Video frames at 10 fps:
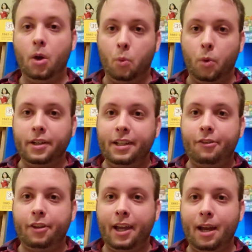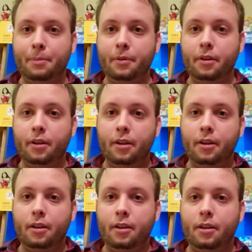What needs to happen
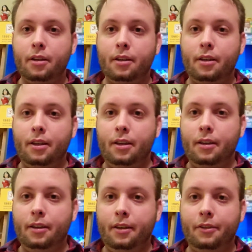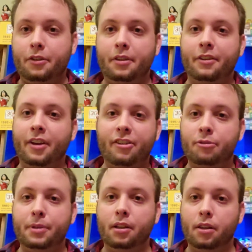is that this has to
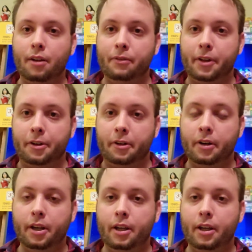be a love letter